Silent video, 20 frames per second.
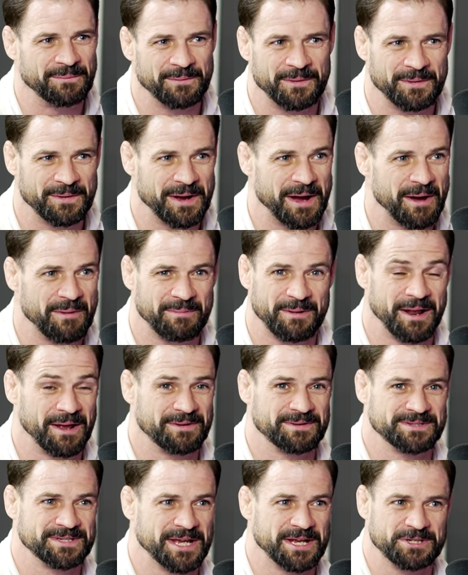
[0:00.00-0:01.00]
and woke up and I
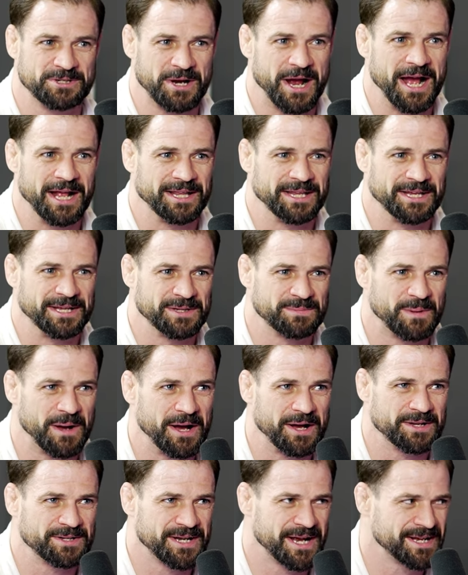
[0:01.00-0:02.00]
was like, tried to
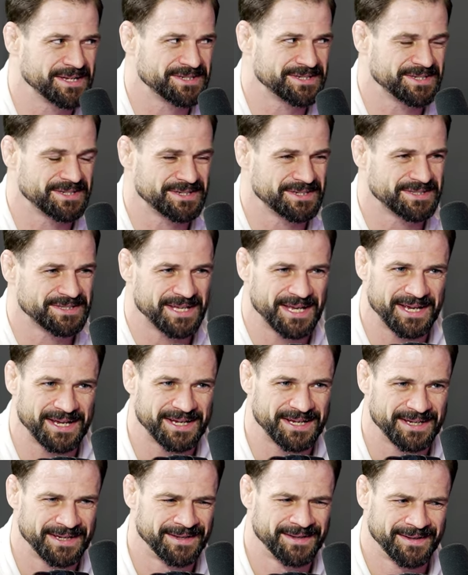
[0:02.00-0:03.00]
apologize. And she's just
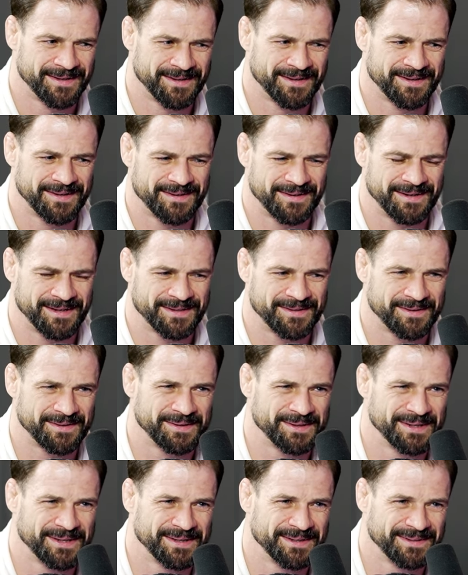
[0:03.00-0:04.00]
like, all right,
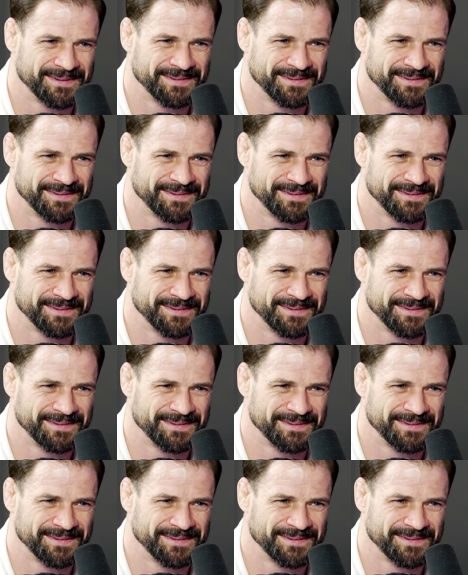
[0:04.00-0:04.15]
dude.